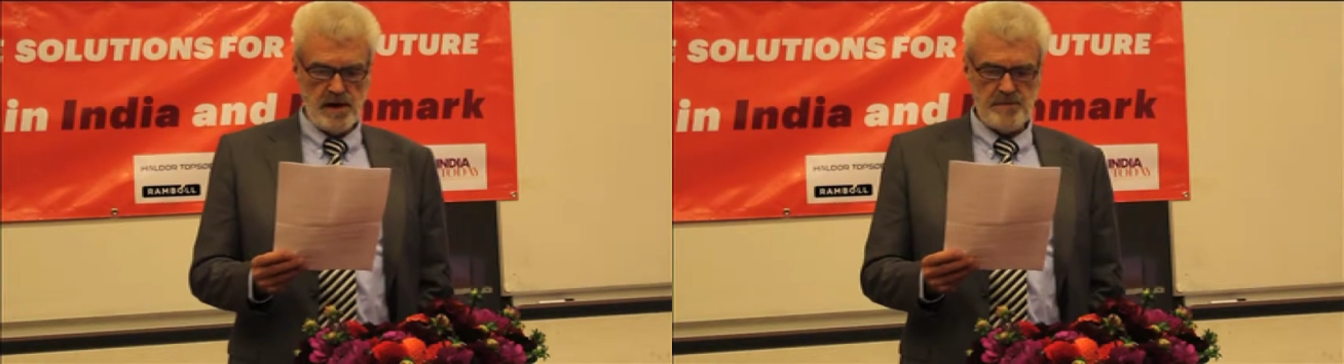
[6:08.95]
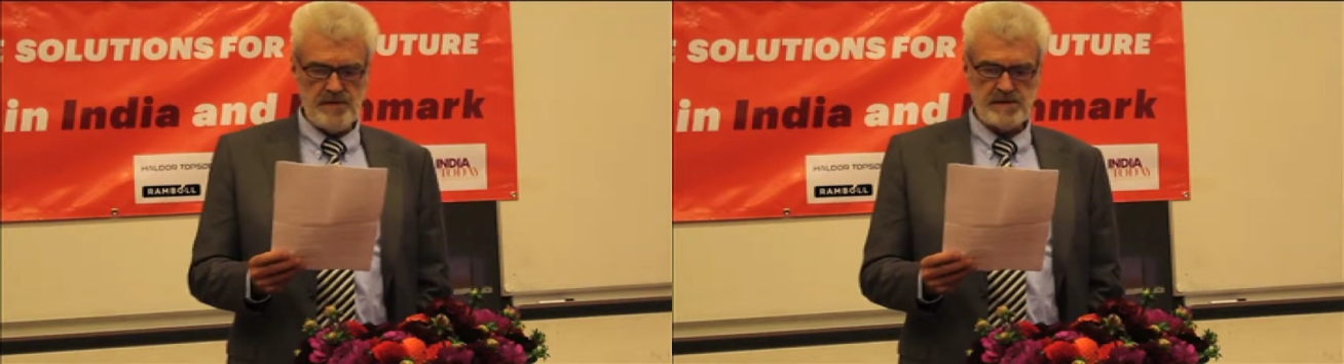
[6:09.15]

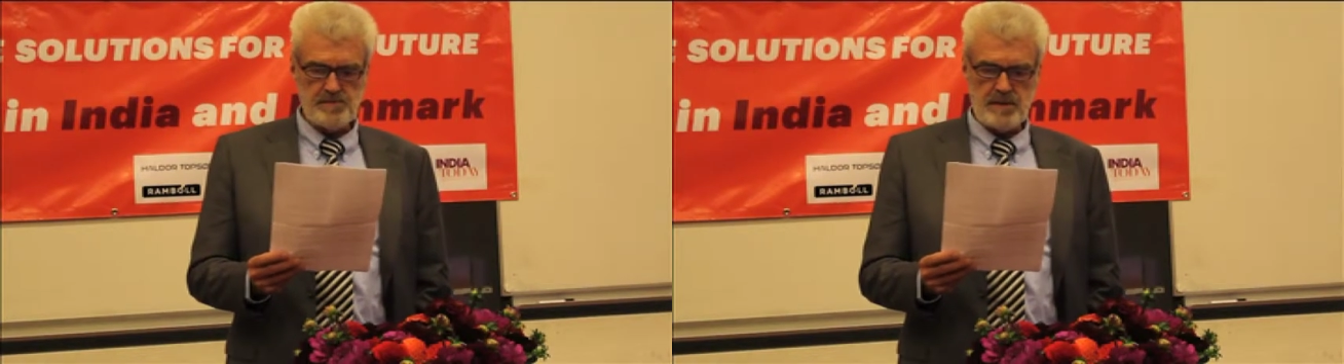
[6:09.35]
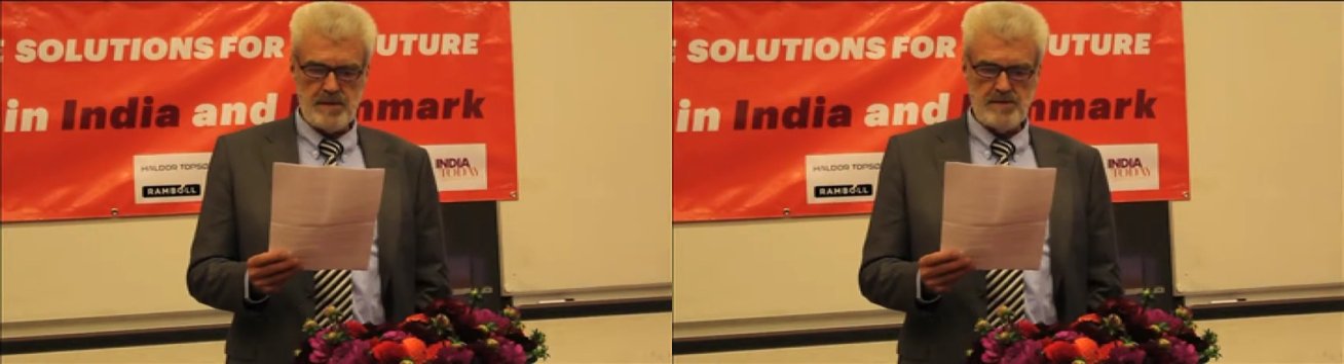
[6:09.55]
are
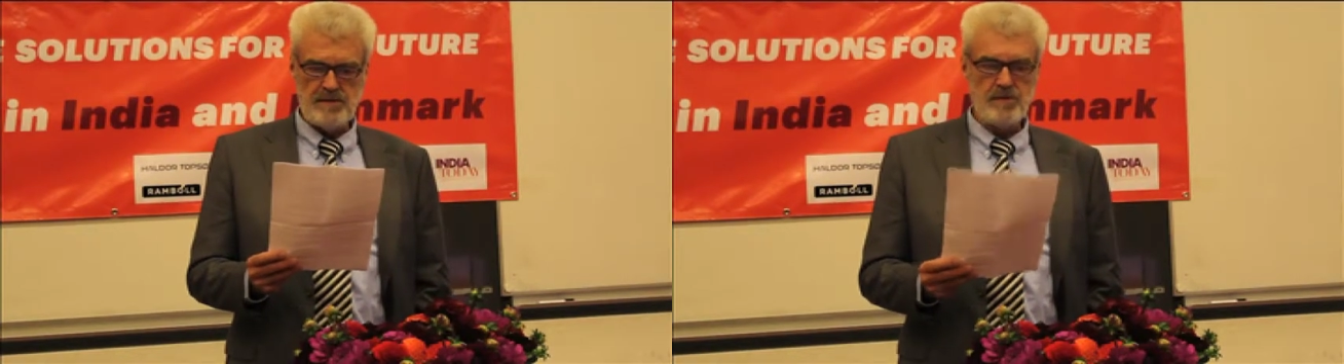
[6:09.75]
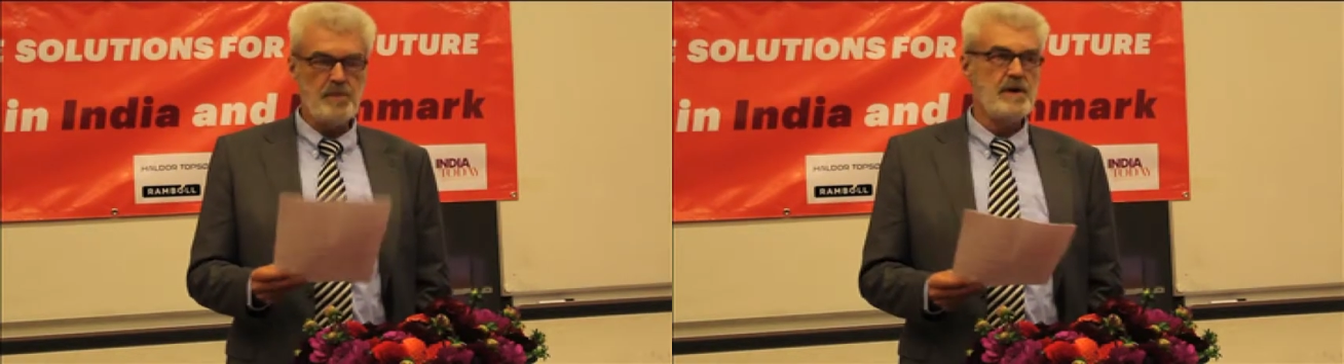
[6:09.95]
facing people
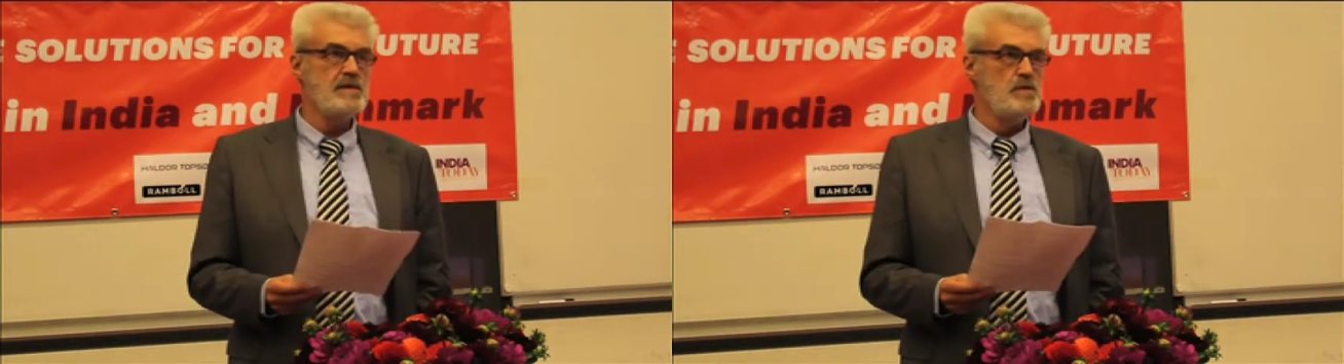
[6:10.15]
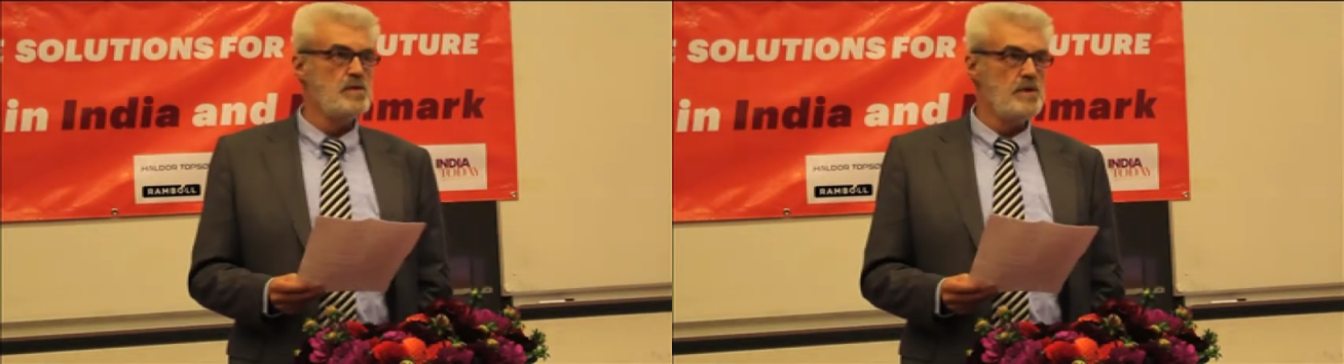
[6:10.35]
everywhere
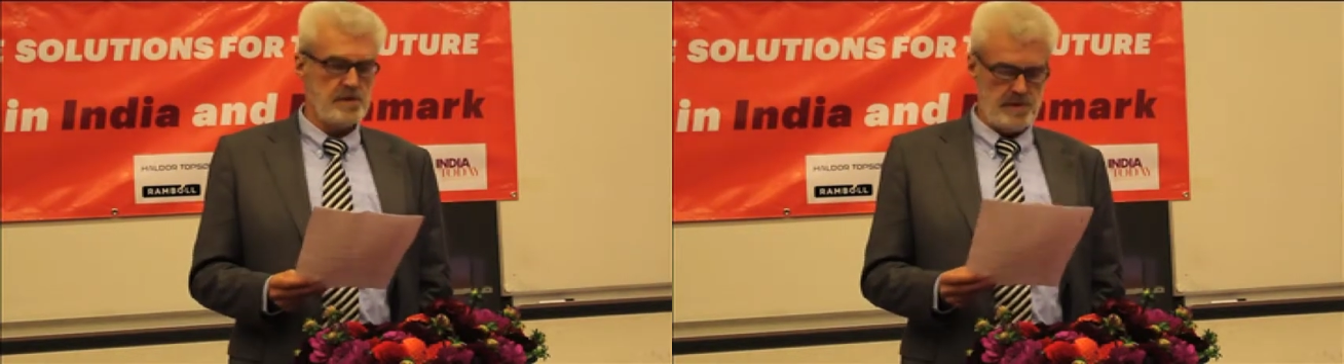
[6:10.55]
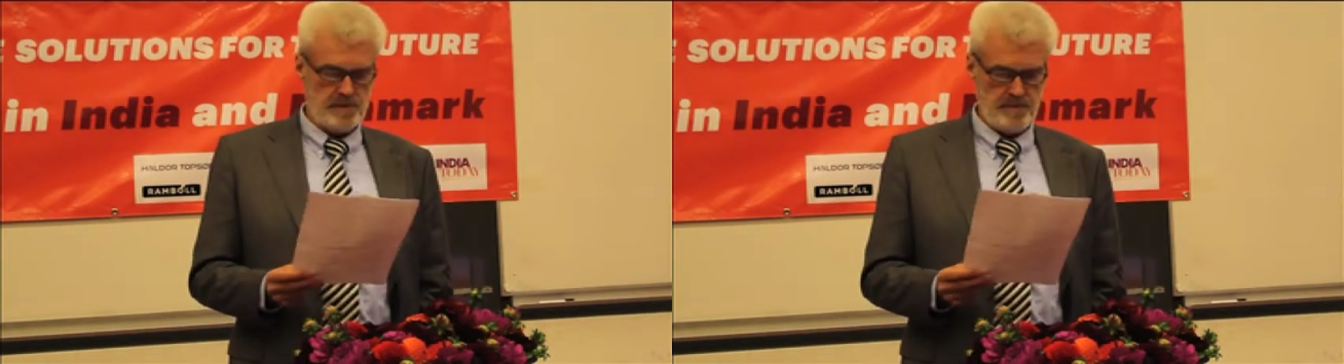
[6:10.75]
in the world.